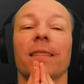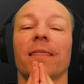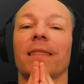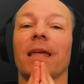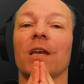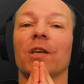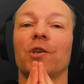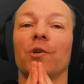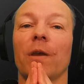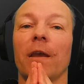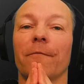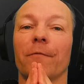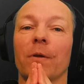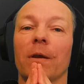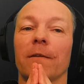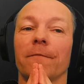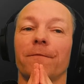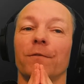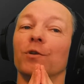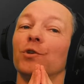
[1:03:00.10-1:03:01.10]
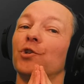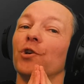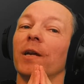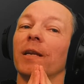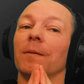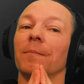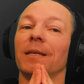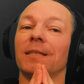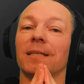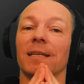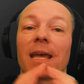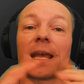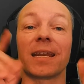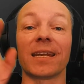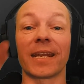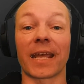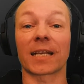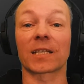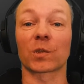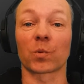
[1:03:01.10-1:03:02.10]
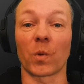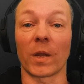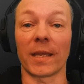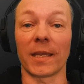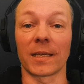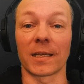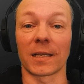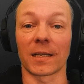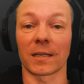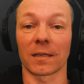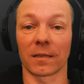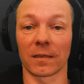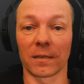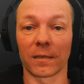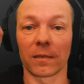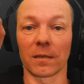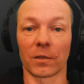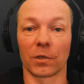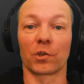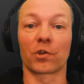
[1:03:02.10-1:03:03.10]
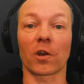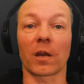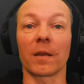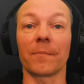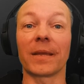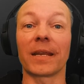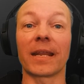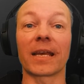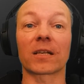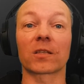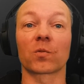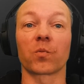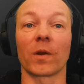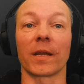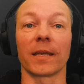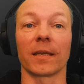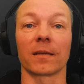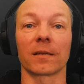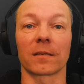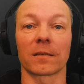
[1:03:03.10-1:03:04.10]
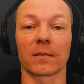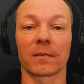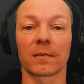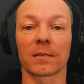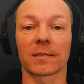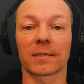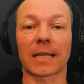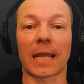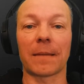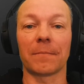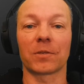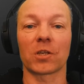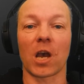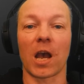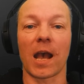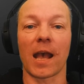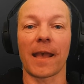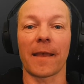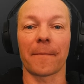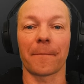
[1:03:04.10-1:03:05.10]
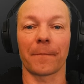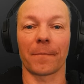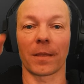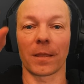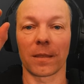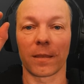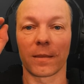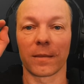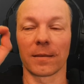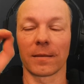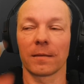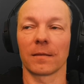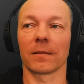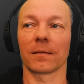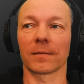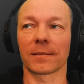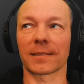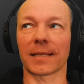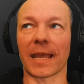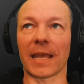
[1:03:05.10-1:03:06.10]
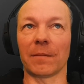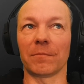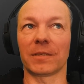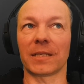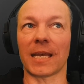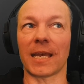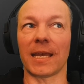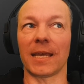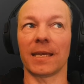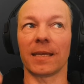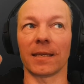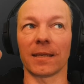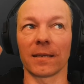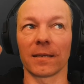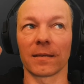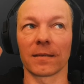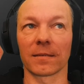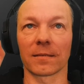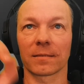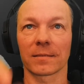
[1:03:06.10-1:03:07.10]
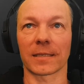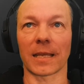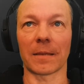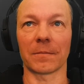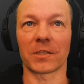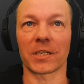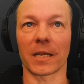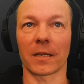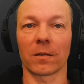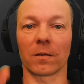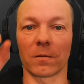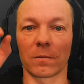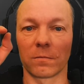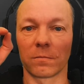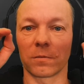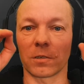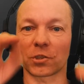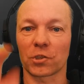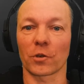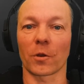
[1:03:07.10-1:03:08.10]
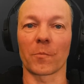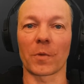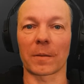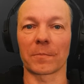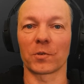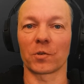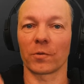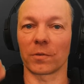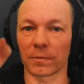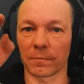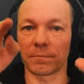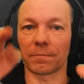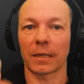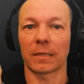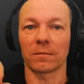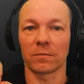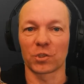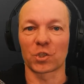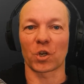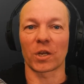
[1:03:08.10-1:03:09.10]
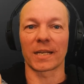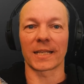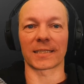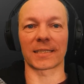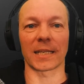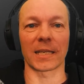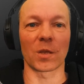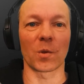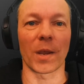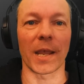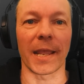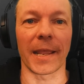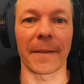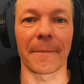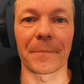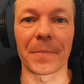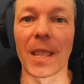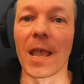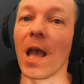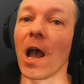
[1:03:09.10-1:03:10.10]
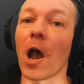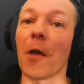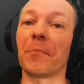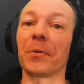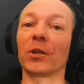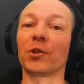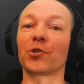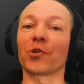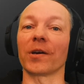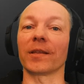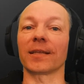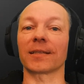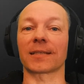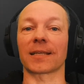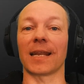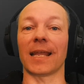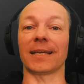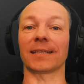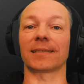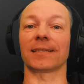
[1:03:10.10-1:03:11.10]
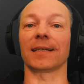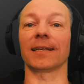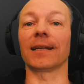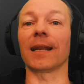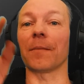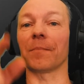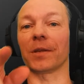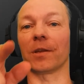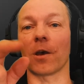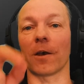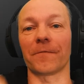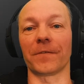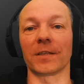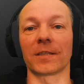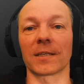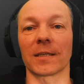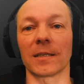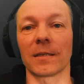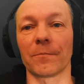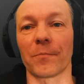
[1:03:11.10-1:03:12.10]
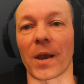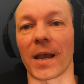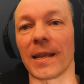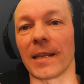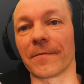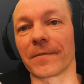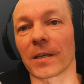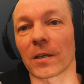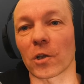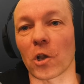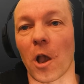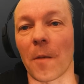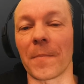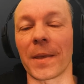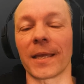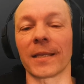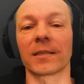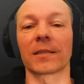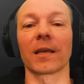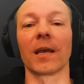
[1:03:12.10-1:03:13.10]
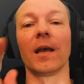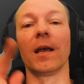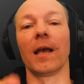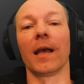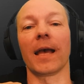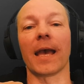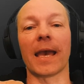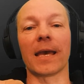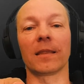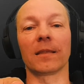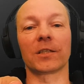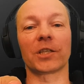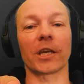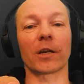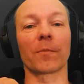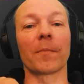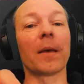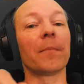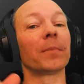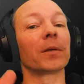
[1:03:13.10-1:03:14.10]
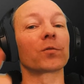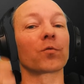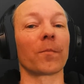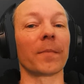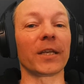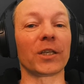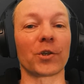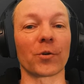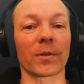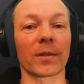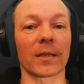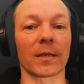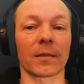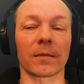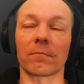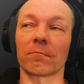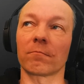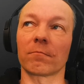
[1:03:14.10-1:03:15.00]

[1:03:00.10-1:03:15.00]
thank you everyone for joining me today. Next week, join me next week. Same time, same day, same channel. Not sure what I'm doing, but join us anyway. I hope you enjoyed this lesson. Let me know if you did by leaving a comment. And the channel members will meet you in the